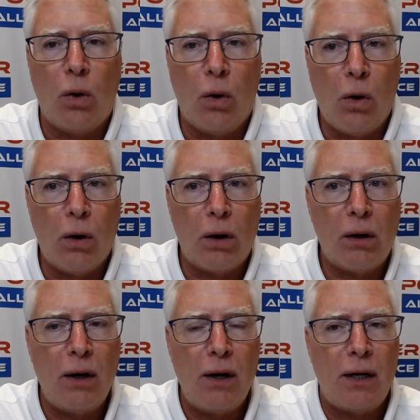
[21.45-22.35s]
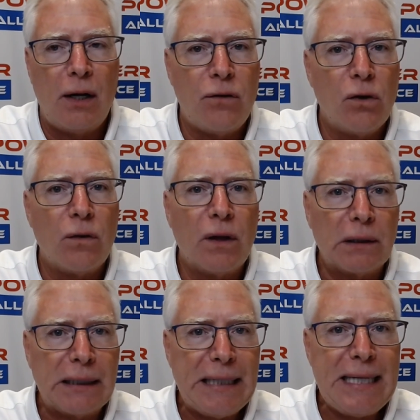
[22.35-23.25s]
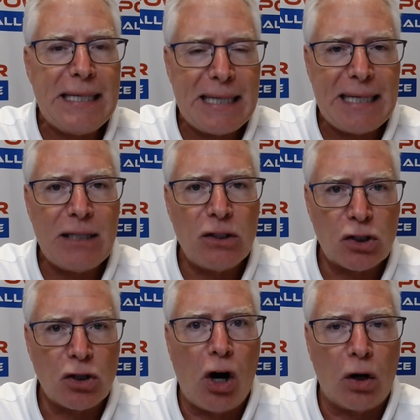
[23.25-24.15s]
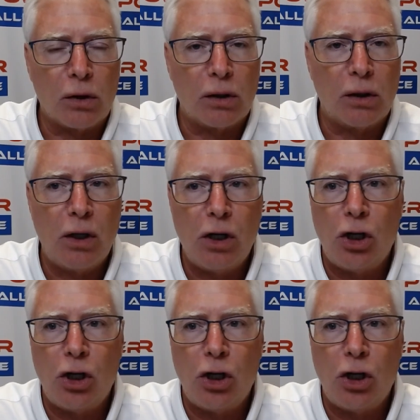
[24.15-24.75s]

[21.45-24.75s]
or if you're the lead installer,